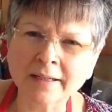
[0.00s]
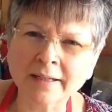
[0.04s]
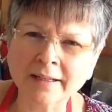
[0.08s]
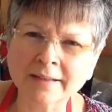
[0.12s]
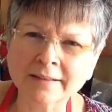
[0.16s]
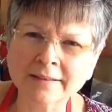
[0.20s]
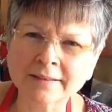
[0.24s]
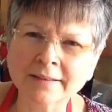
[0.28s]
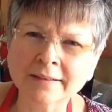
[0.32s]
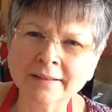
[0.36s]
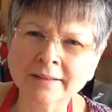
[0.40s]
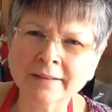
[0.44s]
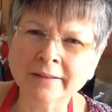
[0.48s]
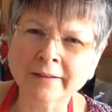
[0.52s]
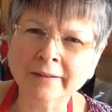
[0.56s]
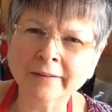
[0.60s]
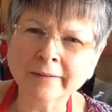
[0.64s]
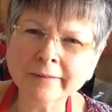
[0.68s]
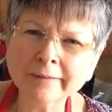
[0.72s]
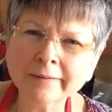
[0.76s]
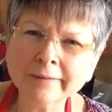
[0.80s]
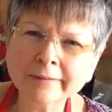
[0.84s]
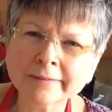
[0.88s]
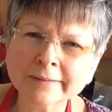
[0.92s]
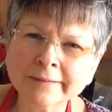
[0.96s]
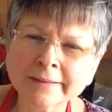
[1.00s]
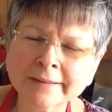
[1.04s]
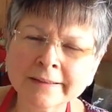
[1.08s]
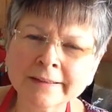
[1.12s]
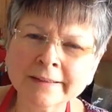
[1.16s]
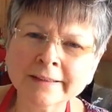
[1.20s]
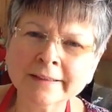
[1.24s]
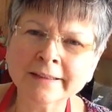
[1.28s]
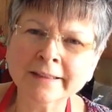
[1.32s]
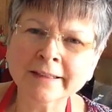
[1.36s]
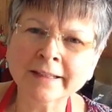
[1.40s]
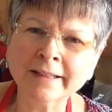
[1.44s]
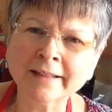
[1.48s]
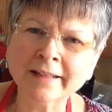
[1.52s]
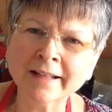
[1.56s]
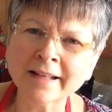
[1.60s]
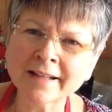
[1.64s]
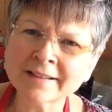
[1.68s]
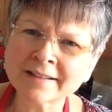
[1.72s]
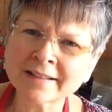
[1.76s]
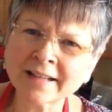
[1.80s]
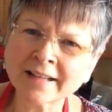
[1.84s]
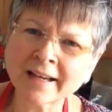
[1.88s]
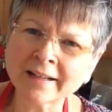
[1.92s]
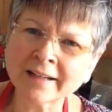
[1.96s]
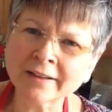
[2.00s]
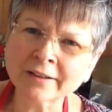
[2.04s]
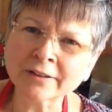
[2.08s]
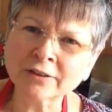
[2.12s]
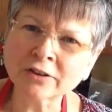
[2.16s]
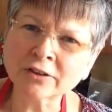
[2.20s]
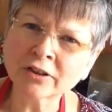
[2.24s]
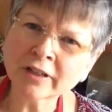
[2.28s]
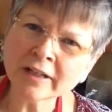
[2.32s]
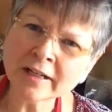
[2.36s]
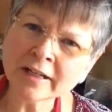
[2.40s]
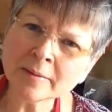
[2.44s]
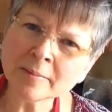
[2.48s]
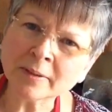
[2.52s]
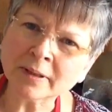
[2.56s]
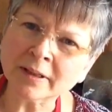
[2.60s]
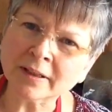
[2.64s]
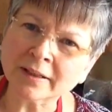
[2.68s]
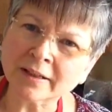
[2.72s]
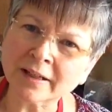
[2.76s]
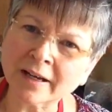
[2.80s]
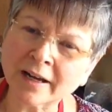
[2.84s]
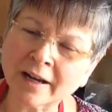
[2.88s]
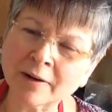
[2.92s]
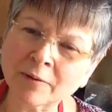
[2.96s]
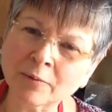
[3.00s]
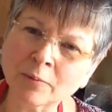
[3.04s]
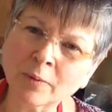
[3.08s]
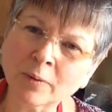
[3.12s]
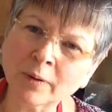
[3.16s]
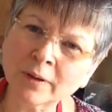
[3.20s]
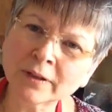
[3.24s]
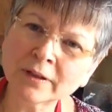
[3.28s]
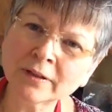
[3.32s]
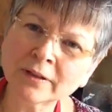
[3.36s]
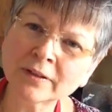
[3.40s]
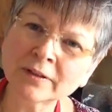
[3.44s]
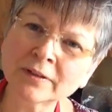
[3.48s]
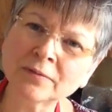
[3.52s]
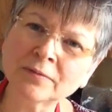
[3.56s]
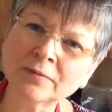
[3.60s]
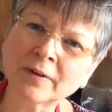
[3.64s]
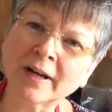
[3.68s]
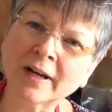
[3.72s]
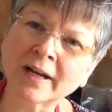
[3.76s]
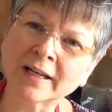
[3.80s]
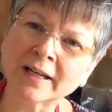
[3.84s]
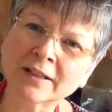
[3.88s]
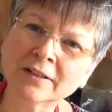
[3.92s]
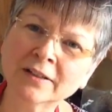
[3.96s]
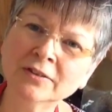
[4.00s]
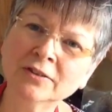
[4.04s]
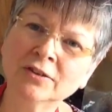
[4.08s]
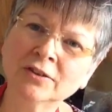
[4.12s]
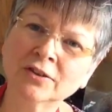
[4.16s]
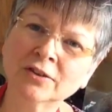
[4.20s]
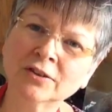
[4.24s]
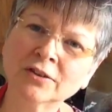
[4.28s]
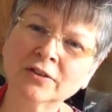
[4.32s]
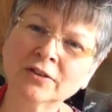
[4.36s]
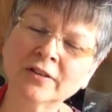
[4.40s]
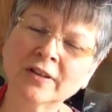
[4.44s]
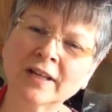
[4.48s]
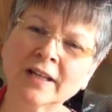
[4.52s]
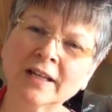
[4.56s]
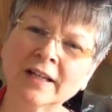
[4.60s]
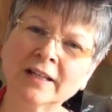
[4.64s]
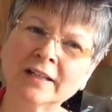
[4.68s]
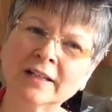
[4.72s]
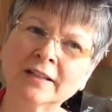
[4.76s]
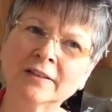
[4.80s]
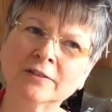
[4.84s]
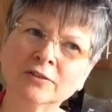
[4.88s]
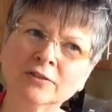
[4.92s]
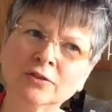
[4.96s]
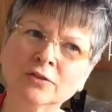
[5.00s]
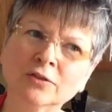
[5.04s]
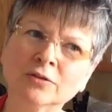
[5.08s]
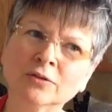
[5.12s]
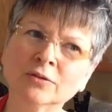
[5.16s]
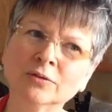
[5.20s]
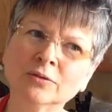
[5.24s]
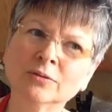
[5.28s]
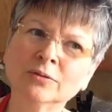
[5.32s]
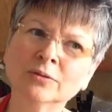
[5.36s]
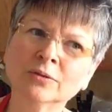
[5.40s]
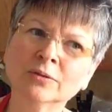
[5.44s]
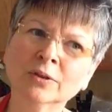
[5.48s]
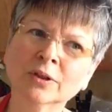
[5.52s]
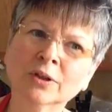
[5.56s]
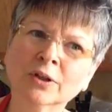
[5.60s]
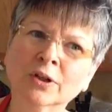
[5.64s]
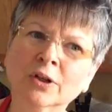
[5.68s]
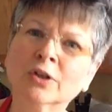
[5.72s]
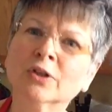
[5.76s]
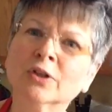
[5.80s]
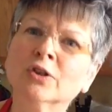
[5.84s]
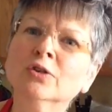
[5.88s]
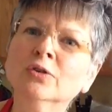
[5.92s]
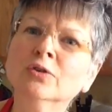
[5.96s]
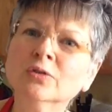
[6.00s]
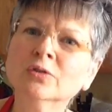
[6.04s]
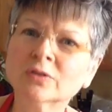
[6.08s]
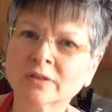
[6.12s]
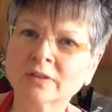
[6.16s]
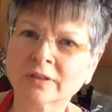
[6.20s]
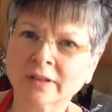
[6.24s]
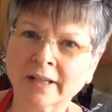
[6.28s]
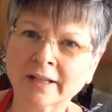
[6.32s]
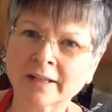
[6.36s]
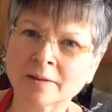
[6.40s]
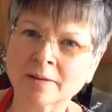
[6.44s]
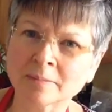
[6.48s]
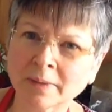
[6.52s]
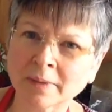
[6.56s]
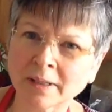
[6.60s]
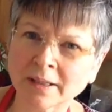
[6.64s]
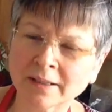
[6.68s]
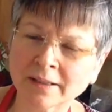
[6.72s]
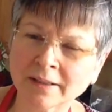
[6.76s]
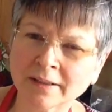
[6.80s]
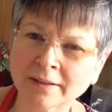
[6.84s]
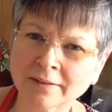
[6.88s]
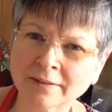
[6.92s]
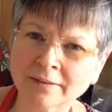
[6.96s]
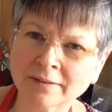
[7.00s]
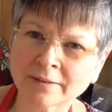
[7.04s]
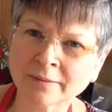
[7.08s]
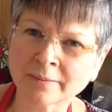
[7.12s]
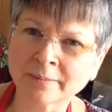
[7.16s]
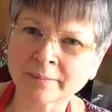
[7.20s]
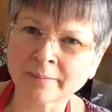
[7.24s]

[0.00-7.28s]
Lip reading: I said, that's kind of creamy. I wonder if I could turn that into, or use it like a mayonnaise.